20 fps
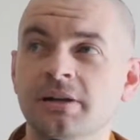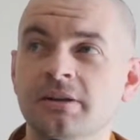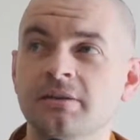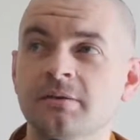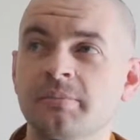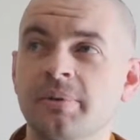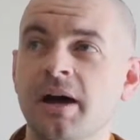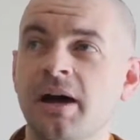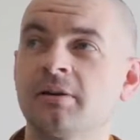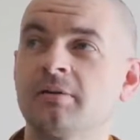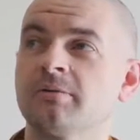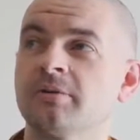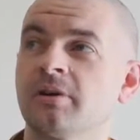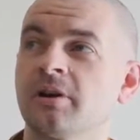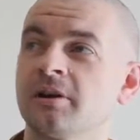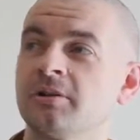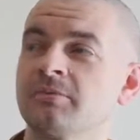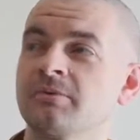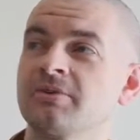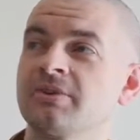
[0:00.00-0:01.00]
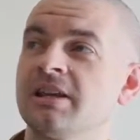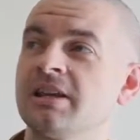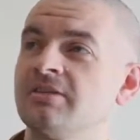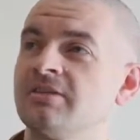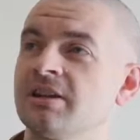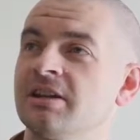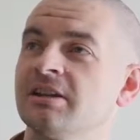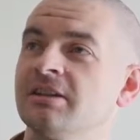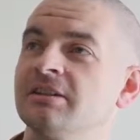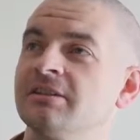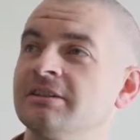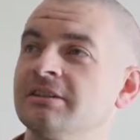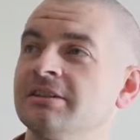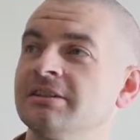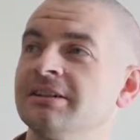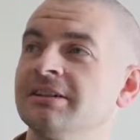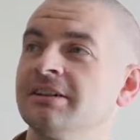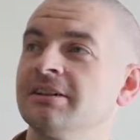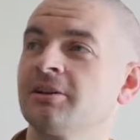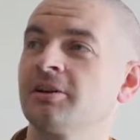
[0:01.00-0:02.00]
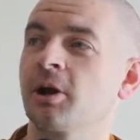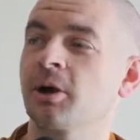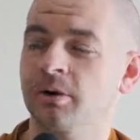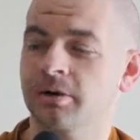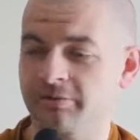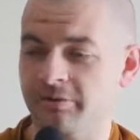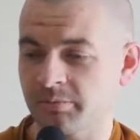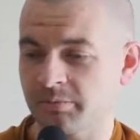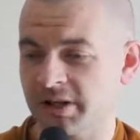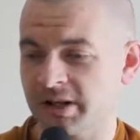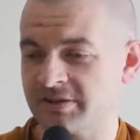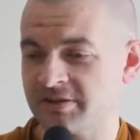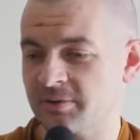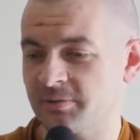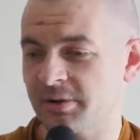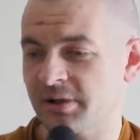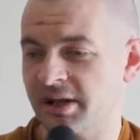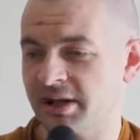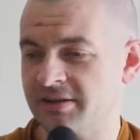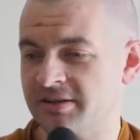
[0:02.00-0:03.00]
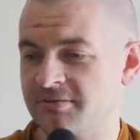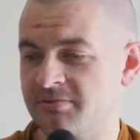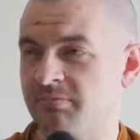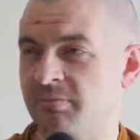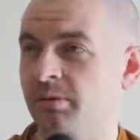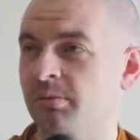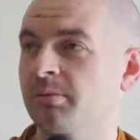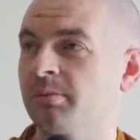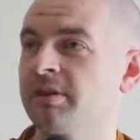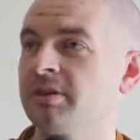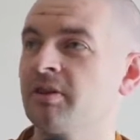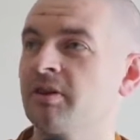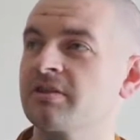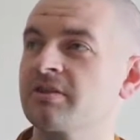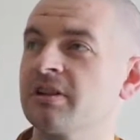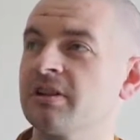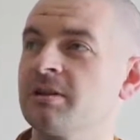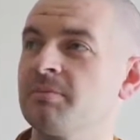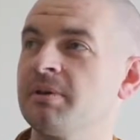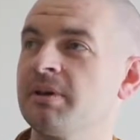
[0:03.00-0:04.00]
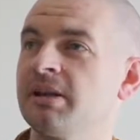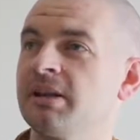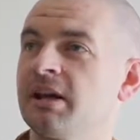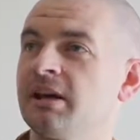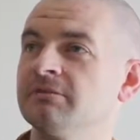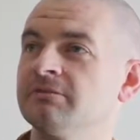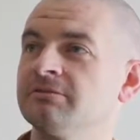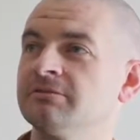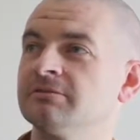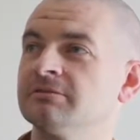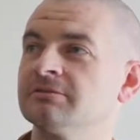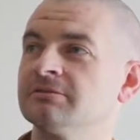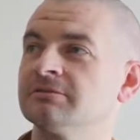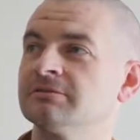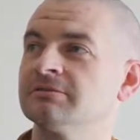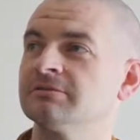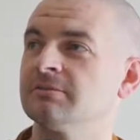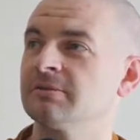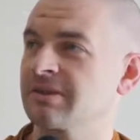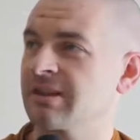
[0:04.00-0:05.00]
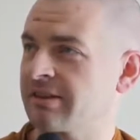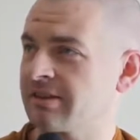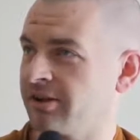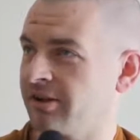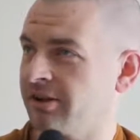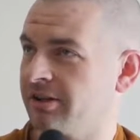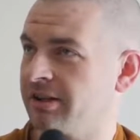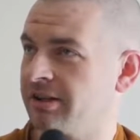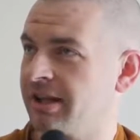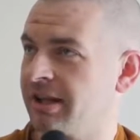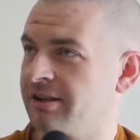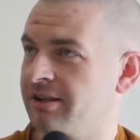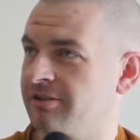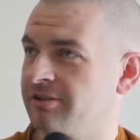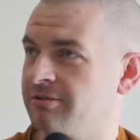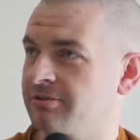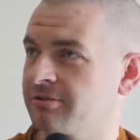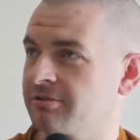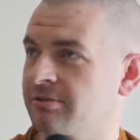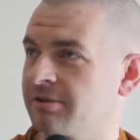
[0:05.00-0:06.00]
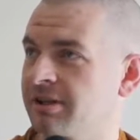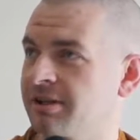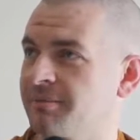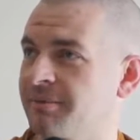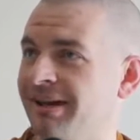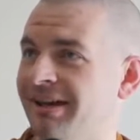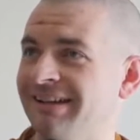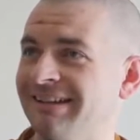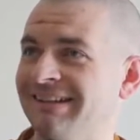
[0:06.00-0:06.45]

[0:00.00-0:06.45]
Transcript: The part where I was teaching, going from place to place, probably not sleeping enough. Was that the holiday that you're talking about?